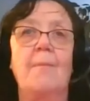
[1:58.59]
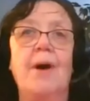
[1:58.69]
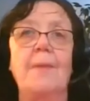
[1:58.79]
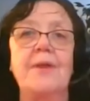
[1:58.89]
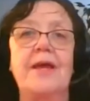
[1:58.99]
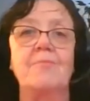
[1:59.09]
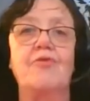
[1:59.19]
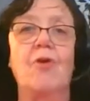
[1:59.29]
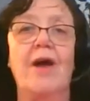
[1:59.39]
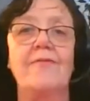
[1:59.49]
public
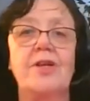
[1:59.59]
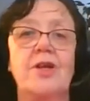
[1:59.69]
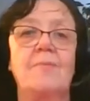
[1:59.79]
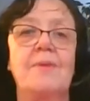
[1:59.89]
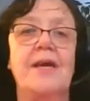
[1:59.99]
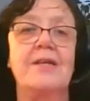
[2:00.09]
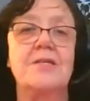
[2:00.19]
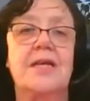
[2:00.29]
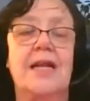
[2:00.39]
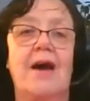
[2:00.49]
and private
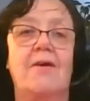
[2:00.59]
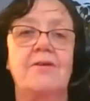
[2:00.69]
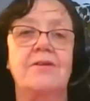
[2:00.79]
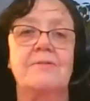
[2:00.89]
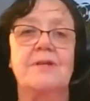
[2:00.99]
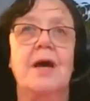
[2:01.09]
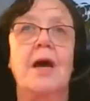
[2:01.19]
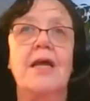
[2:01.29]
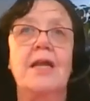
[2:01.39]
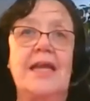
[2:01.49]
domains, cloud and
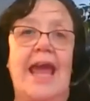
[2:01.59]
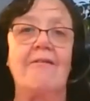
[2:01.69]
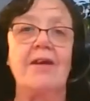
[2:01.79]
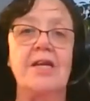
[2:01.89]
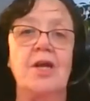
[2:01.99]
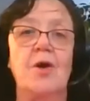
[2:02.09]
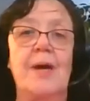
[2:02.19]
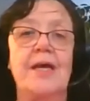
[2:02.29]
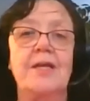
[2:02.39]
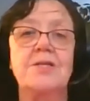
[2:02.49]
carrier
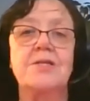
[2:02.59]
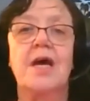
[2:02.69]
domains.